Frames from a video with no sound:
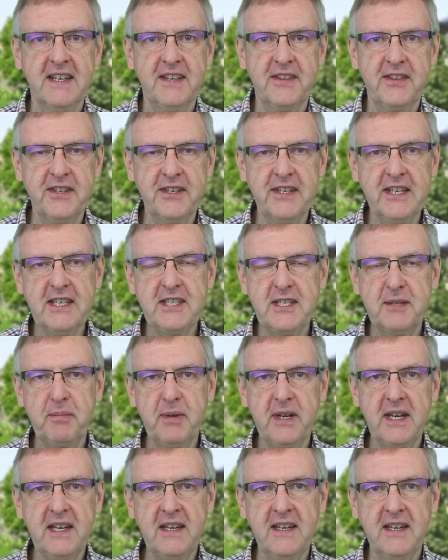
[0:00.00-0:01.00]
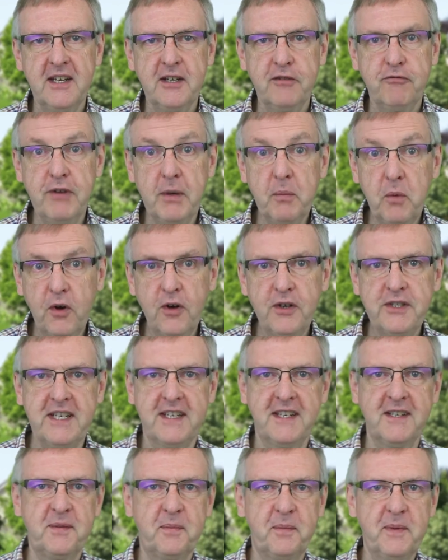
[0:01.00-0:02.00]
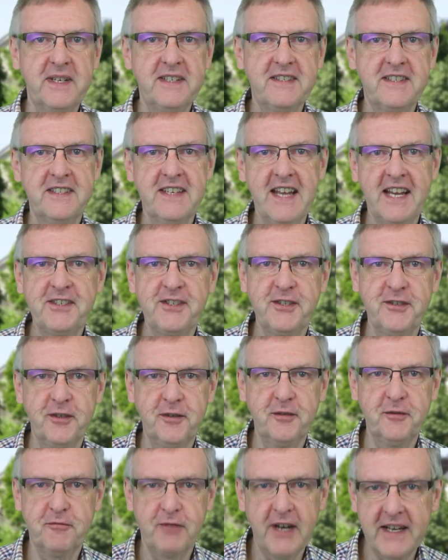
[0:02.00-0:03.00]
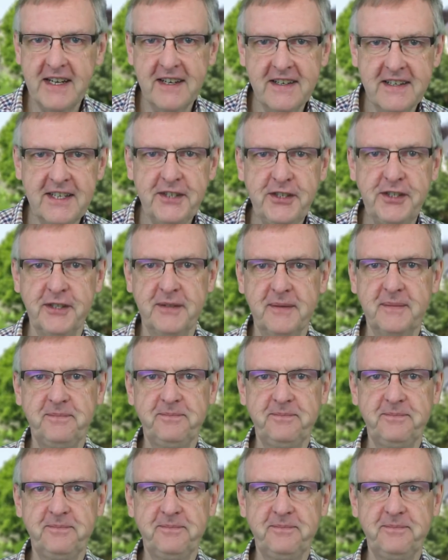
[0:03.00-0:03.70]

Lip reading: that need to be rewarded with national recognition.